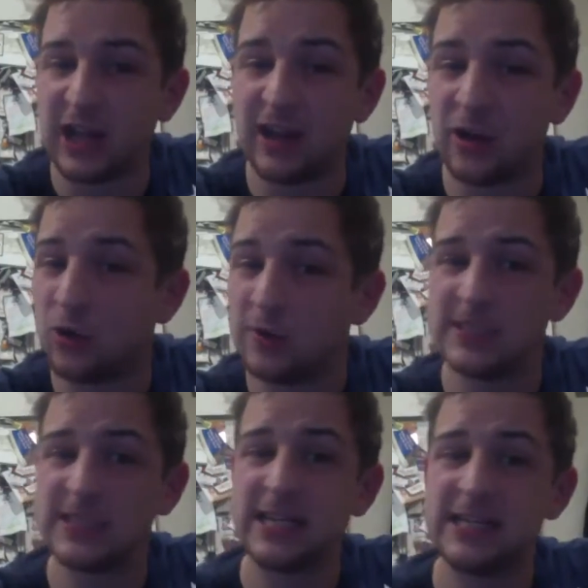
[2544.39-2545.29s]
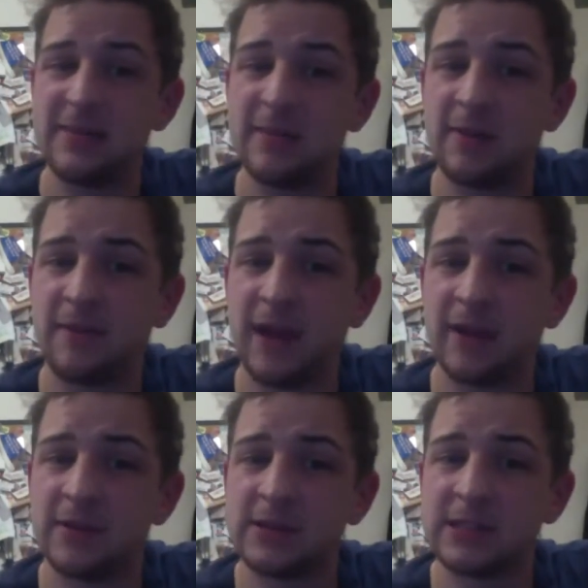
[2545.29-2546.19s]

a Golden State team in the finals.